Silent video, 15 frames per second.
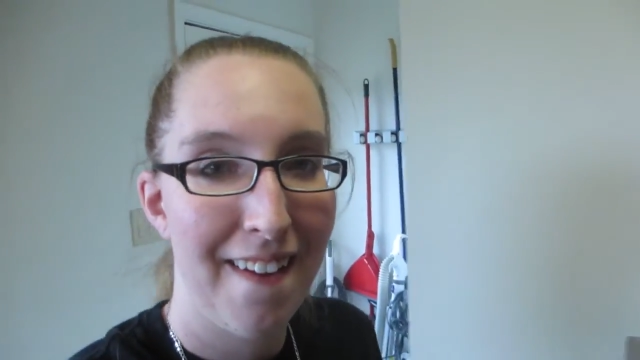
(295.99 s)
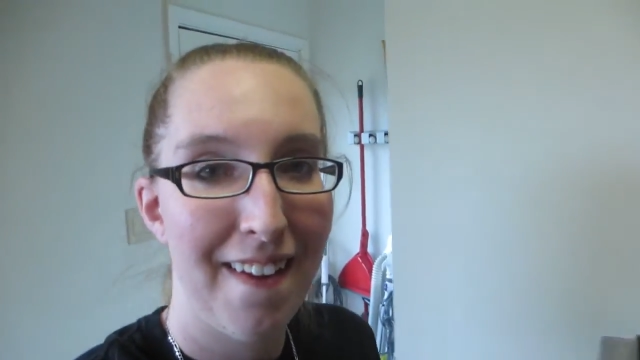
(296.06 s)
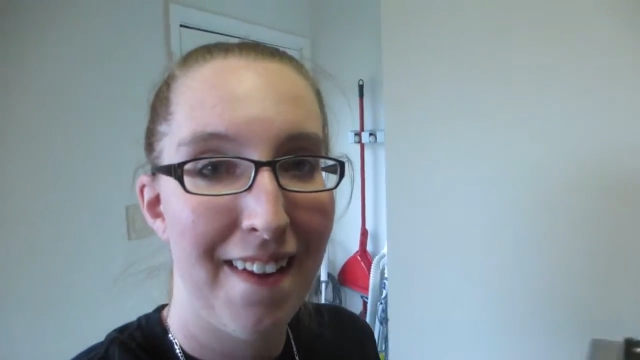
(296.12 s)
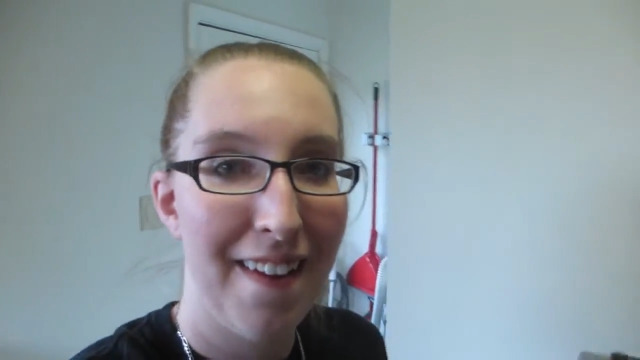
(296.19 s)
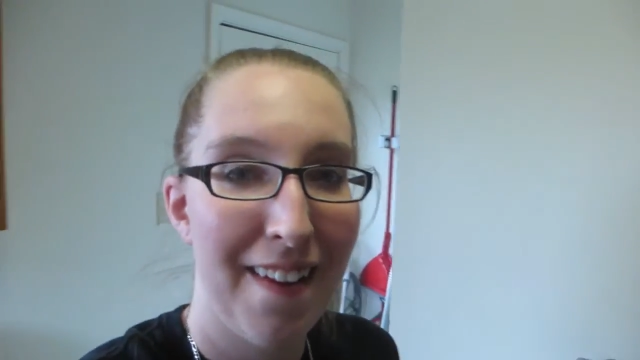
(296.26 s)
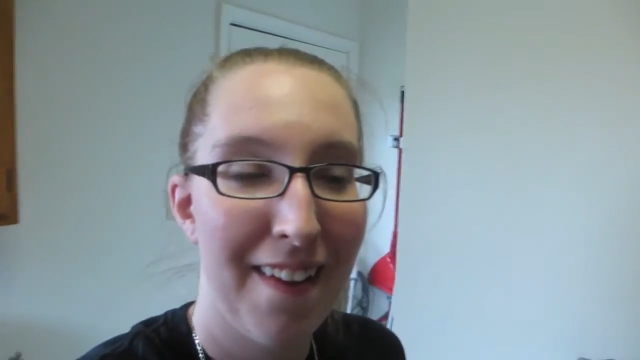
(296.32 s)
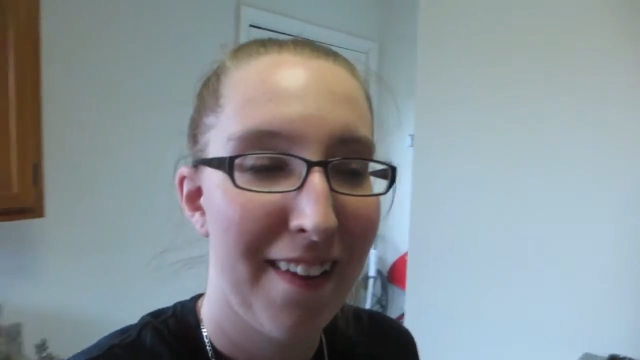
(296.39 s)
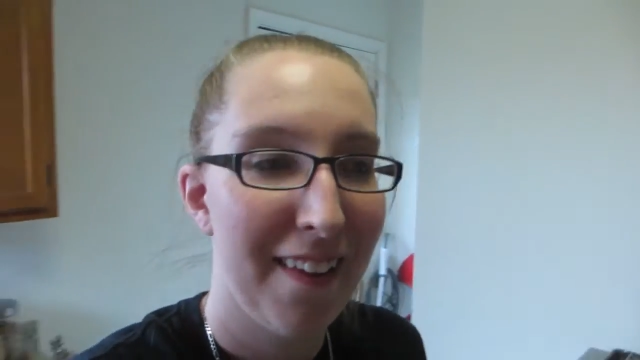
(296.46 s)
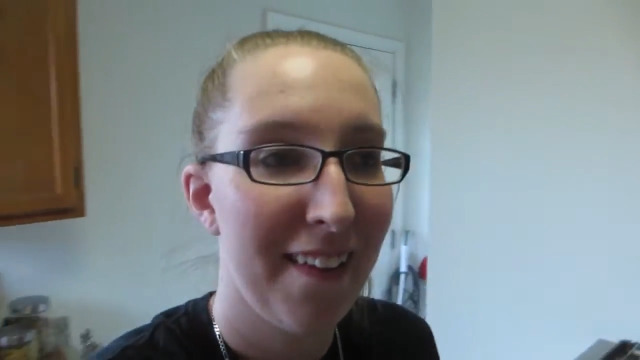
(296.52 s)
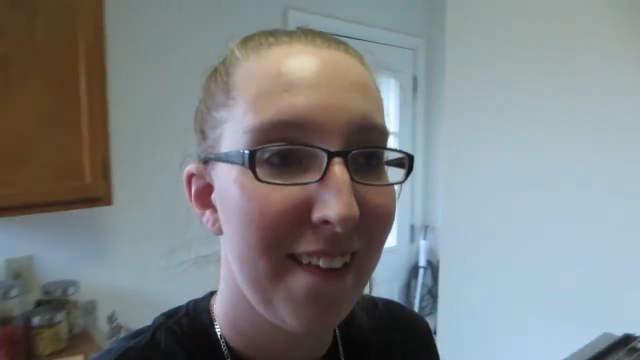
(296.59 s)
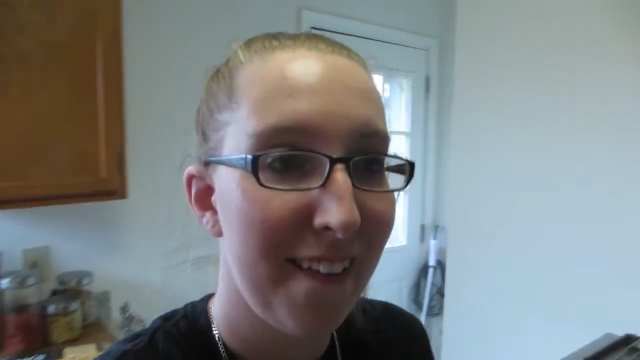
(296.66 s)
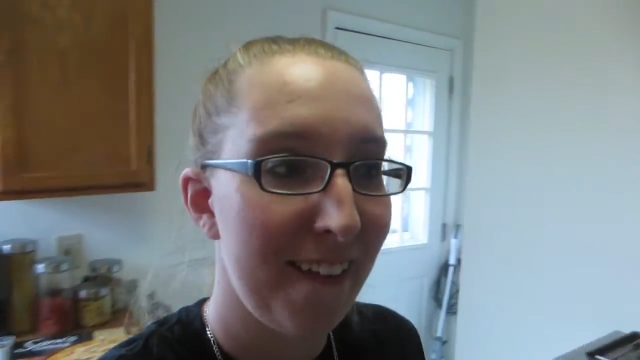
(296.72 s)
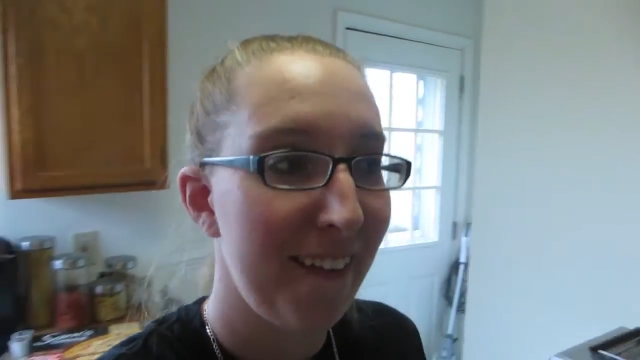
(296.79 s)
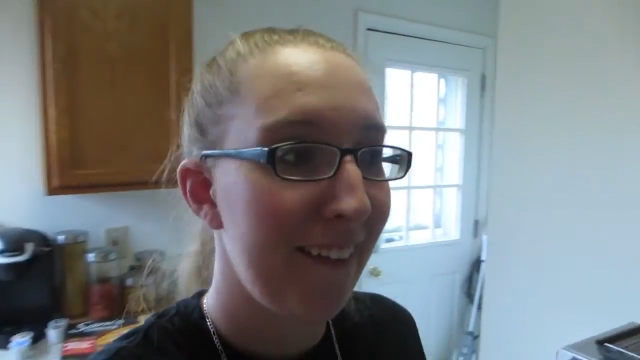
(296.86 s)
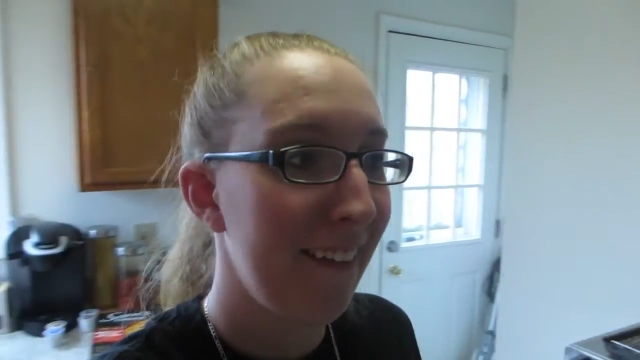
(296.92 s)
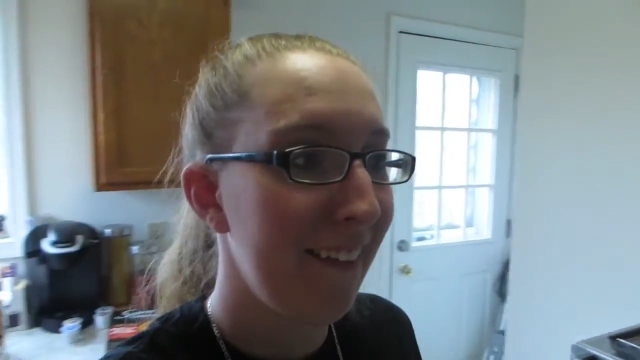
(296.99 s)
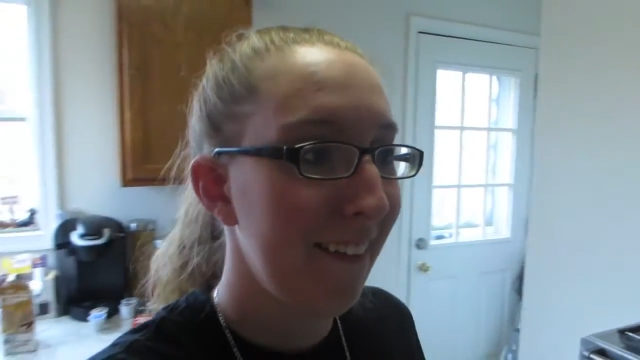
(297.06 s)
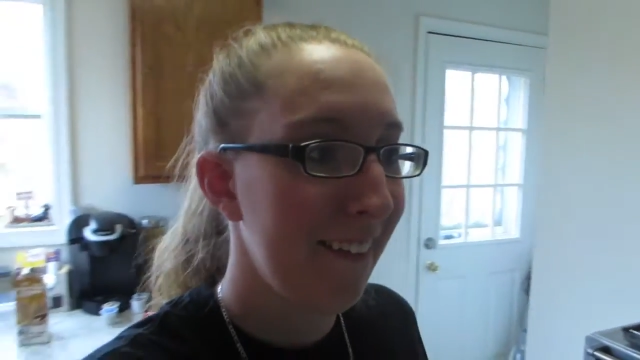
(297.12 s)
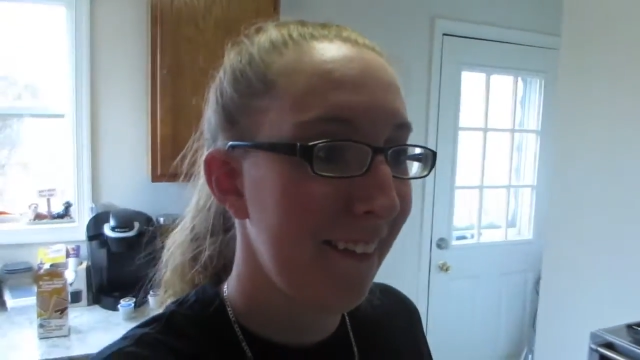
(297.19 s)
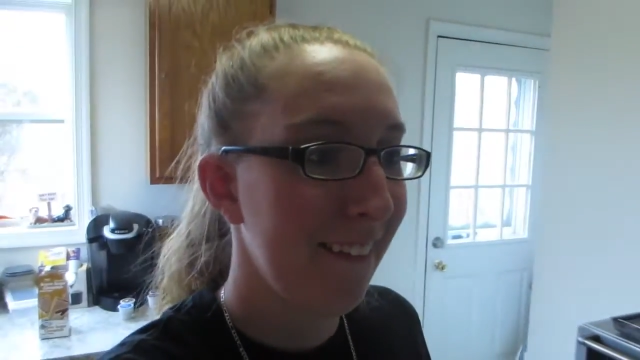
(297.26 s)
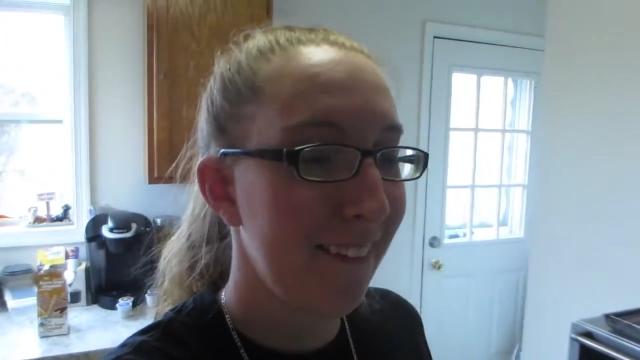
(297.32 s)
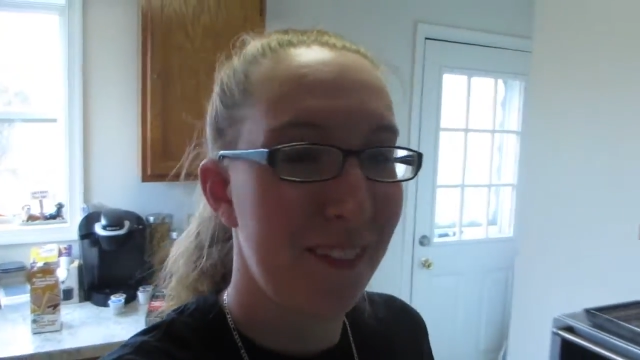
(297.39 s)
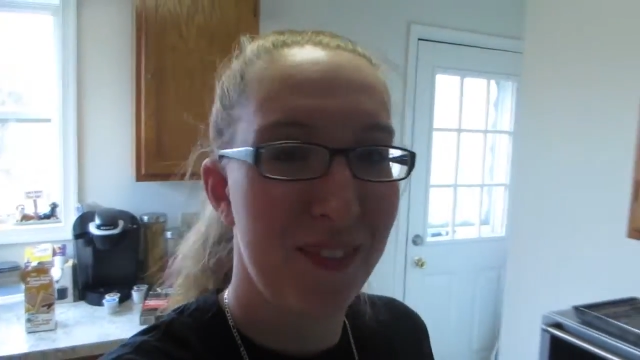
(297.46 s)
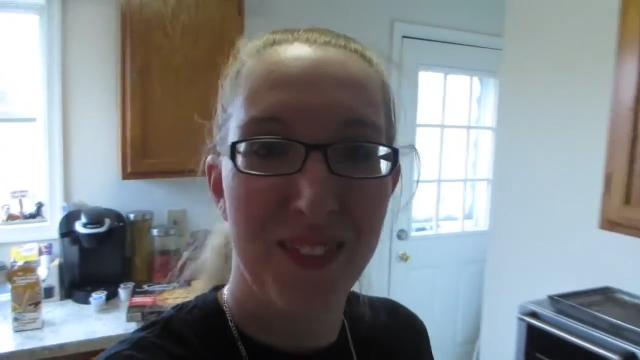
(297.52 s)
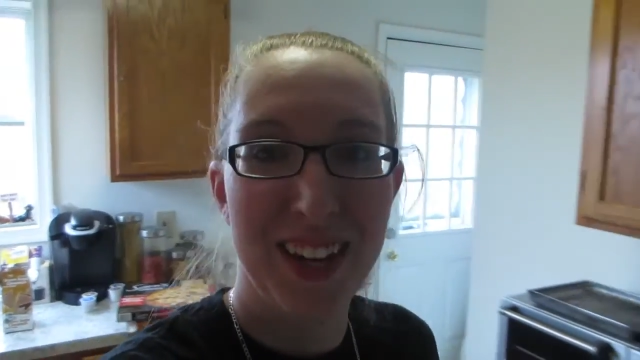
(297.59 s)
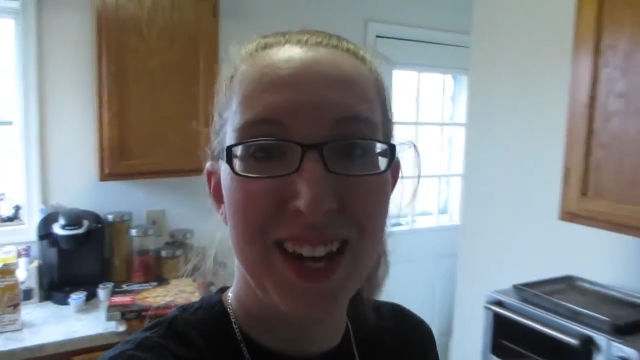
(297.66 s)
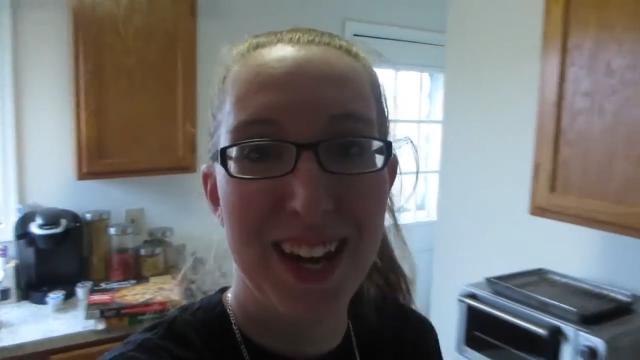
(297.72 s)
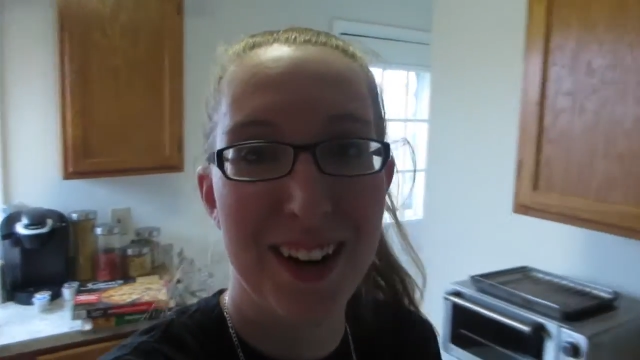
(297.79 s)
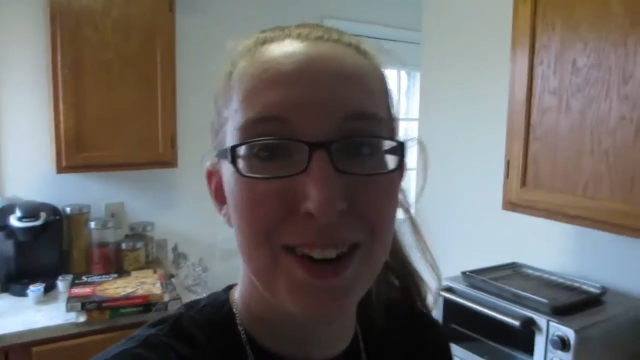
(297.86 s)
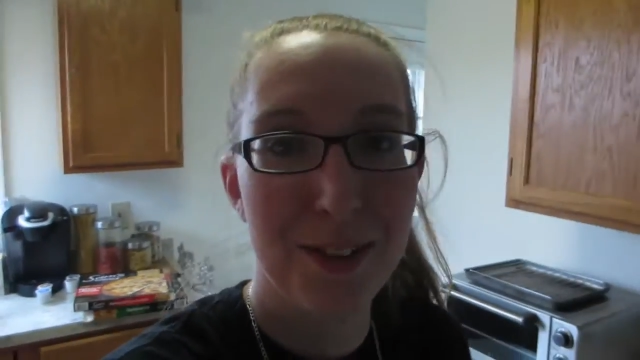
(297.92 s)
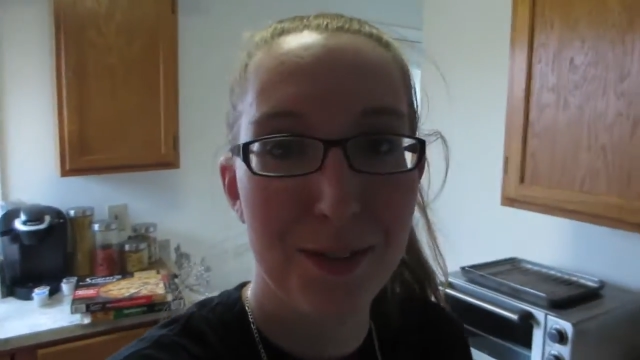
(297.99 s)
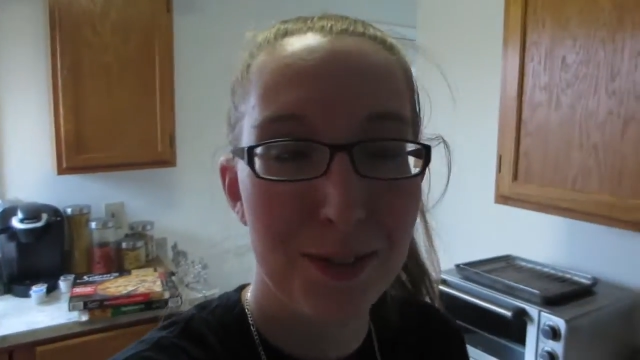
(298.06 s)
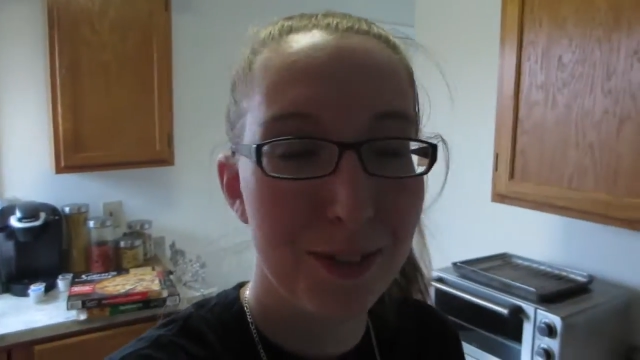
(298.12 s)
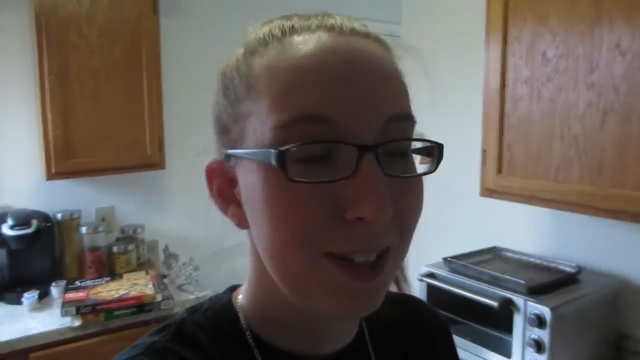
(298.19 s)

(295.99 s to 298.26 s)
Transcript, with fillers: than likely not the first time. Yeah, I don't know.